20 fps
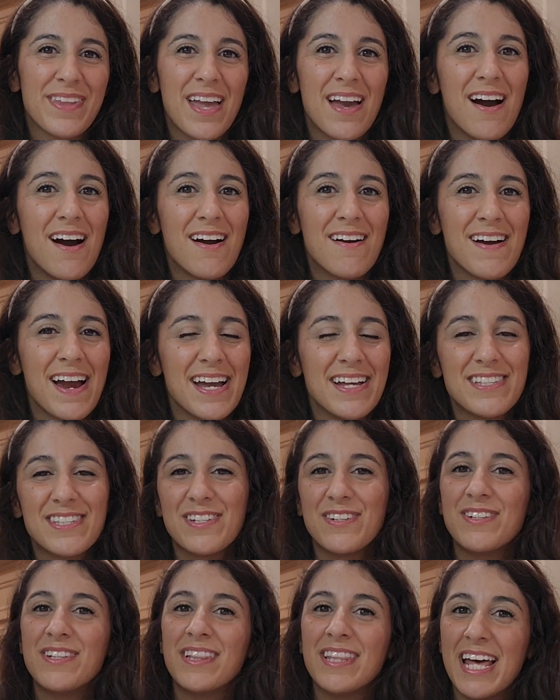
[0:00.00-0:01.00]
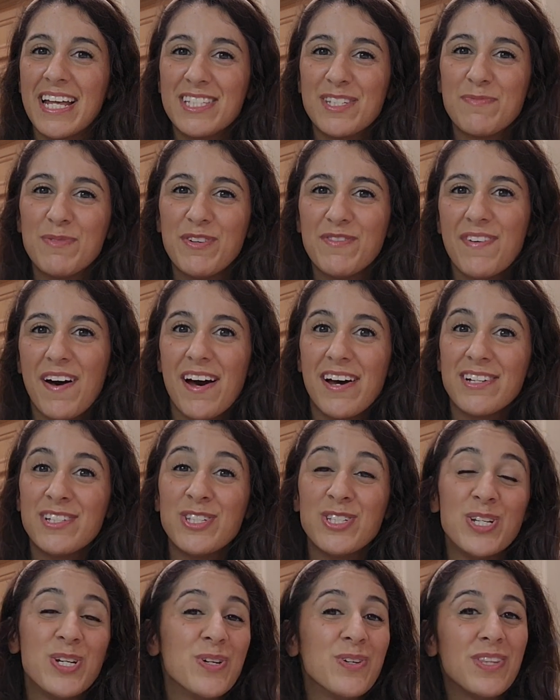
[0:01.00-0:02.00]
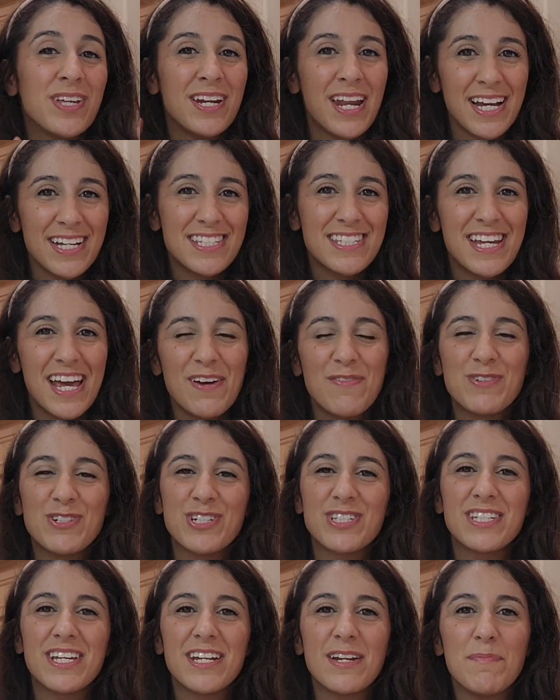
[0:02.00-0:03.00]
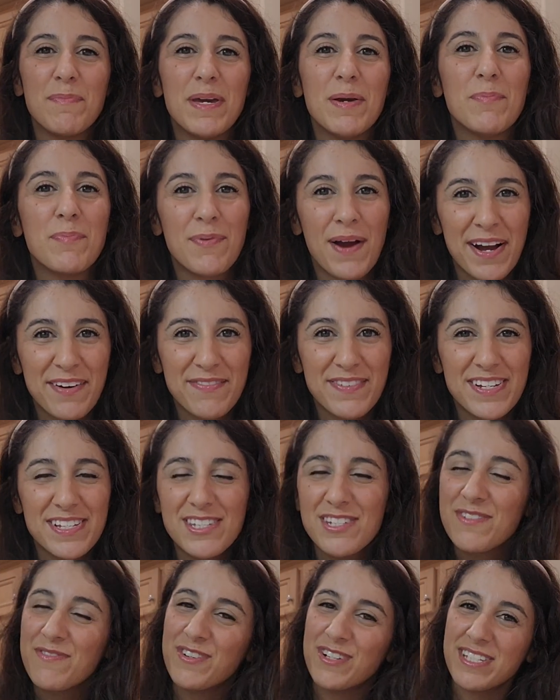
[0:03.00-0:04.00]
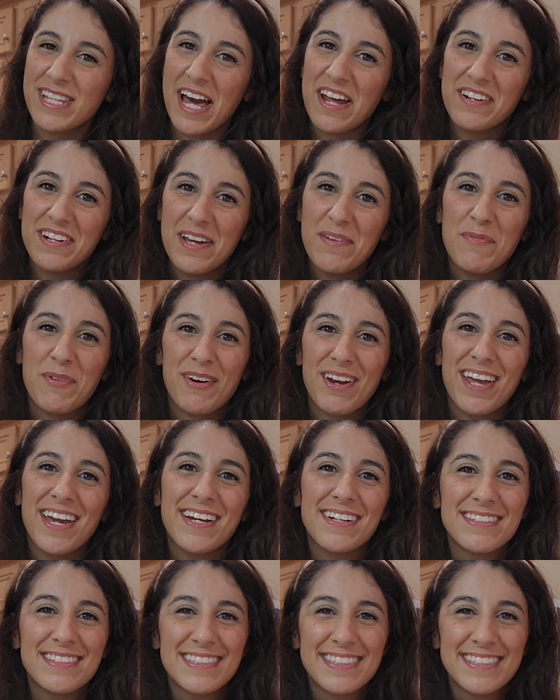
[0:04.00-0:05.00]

All right, so let's move on to the next day, which is going to be breakfast for Saturday morning.